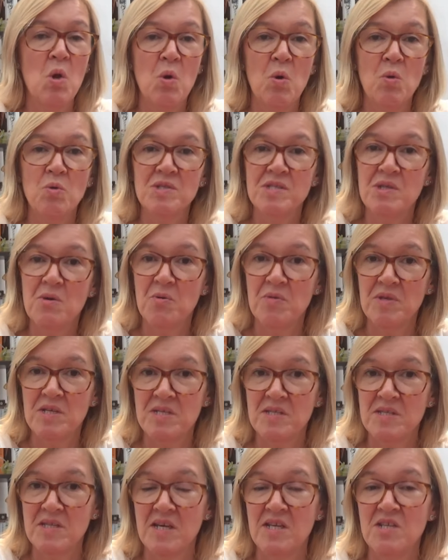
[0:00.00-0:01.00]
Also on
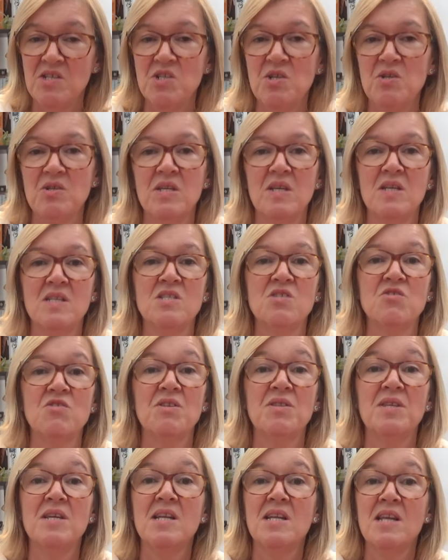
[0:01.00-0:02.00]
this day in Tudor
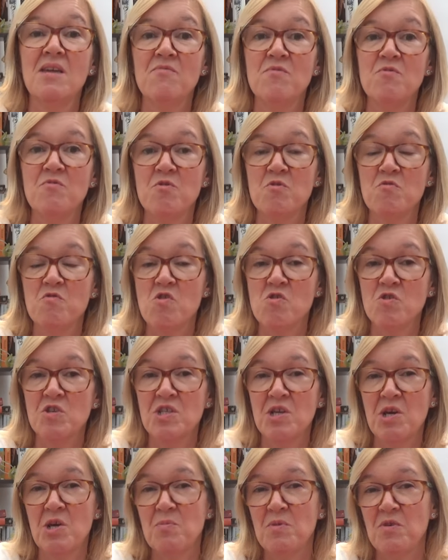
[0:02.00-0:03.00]
history, the 11th of
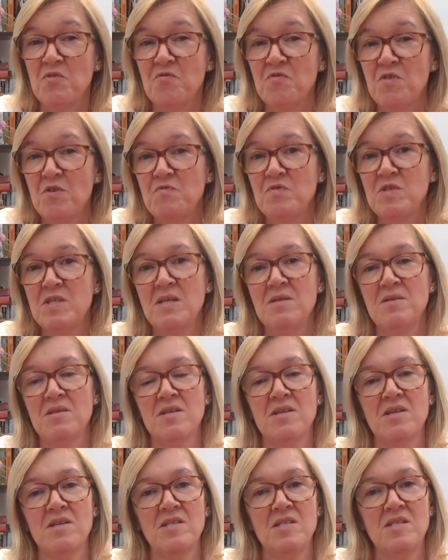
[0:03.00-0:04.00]
October
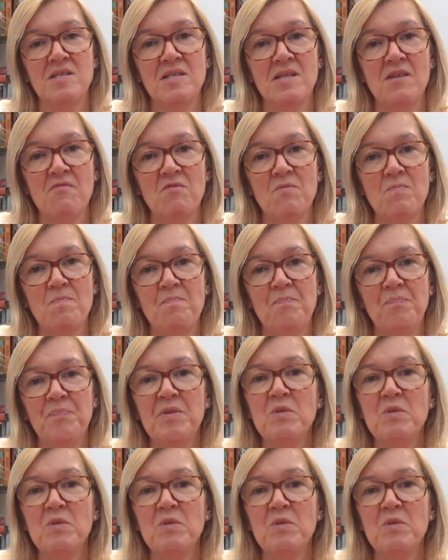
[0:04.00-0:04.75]
1537,